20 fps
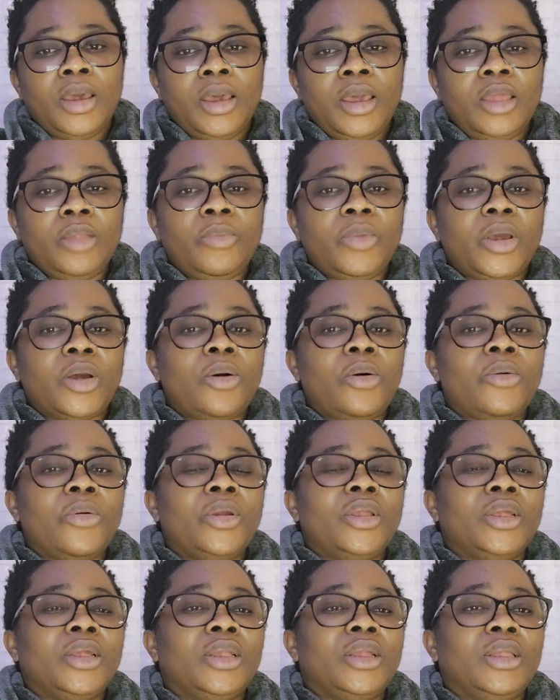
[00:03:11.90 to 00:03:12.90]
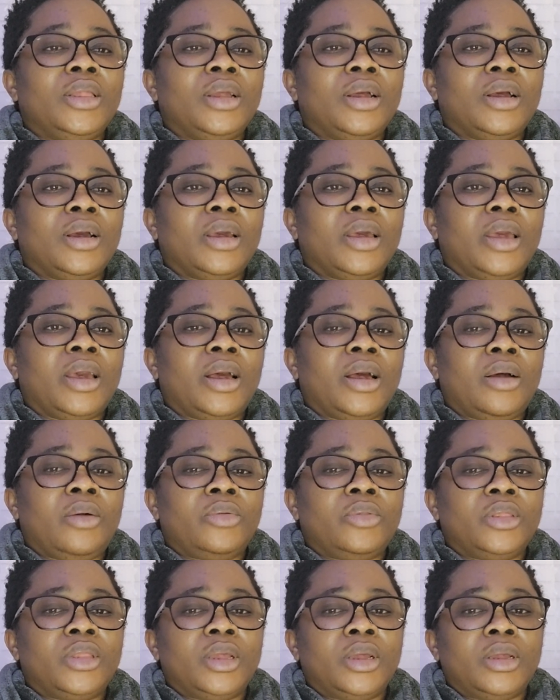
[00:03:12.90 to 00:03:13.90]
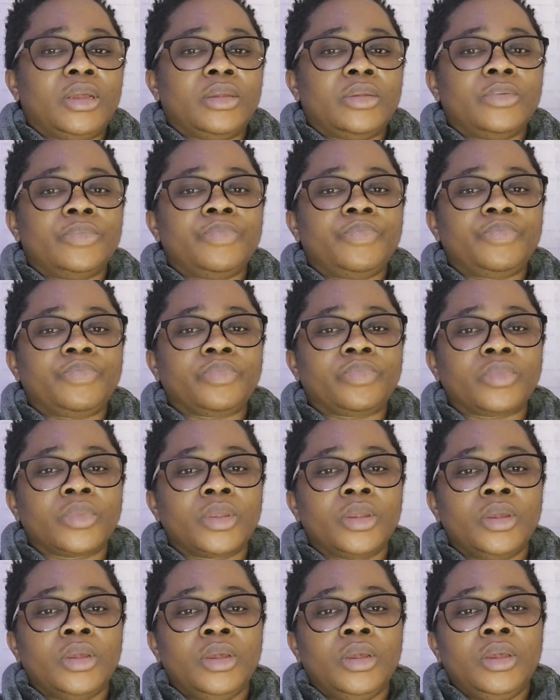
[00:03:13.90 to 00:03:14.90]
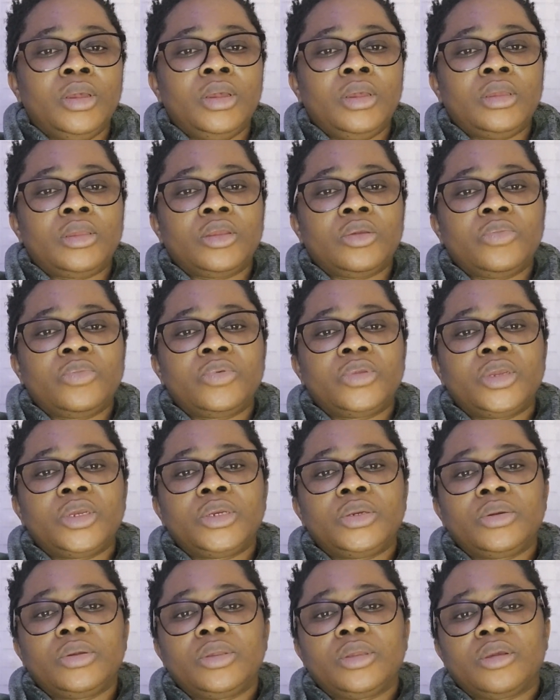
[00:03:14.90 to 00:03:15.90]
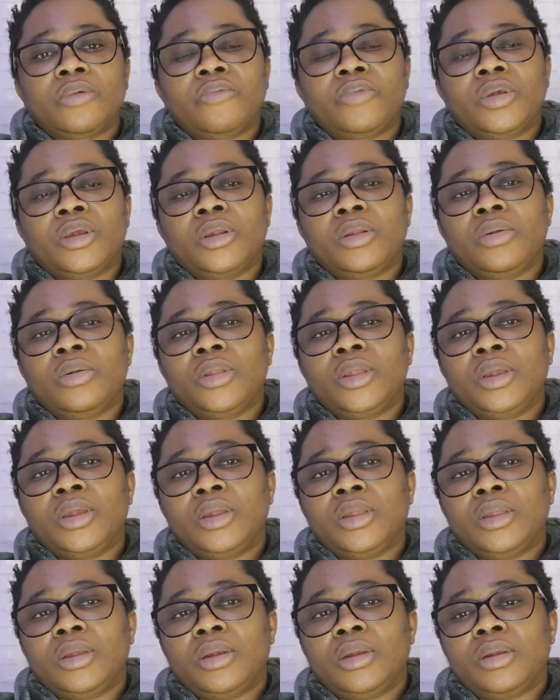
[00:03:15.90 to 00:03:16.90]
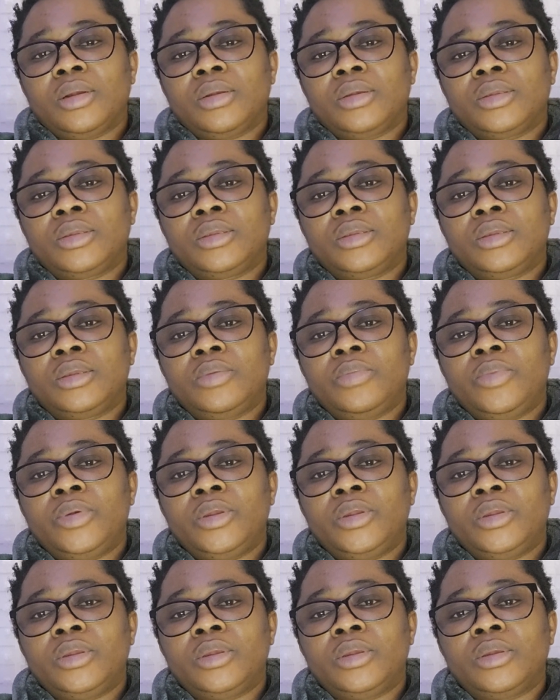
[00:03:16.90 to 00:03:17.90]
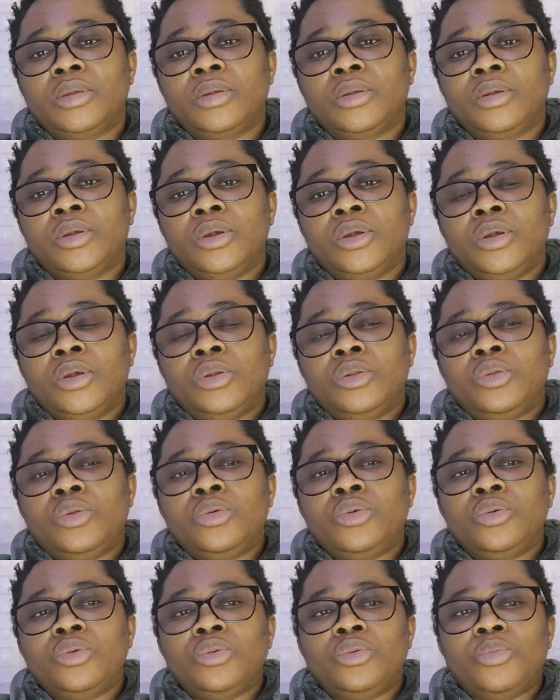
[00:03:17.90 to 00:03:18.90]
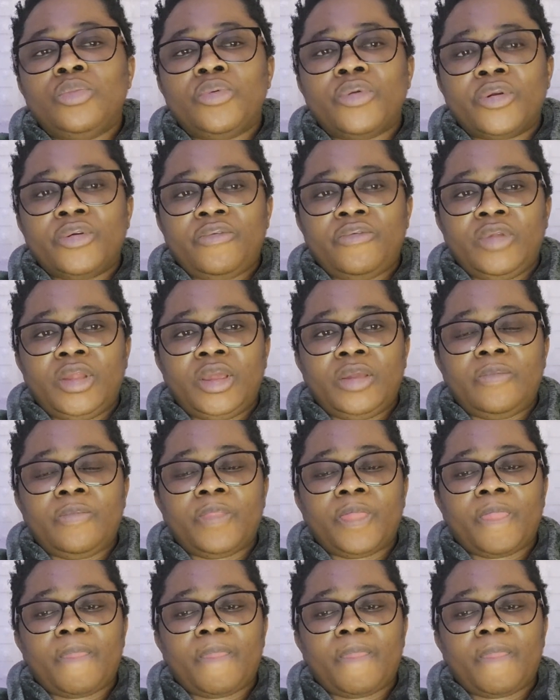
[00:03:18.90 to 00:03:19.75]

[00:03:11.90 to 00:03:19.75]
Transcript: In my current clinical encounter, some sessions have included CBT, though briefly.